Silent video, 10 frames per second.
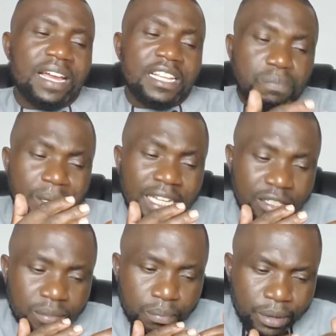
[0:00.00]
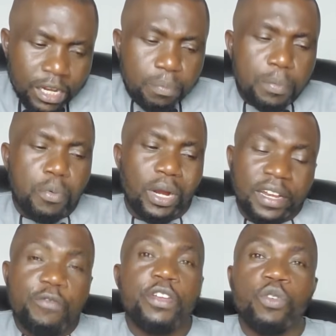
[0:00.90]
as much as many people were
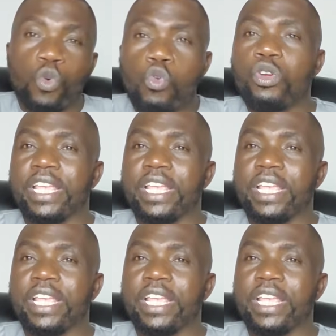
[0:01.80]
leaving Uhuru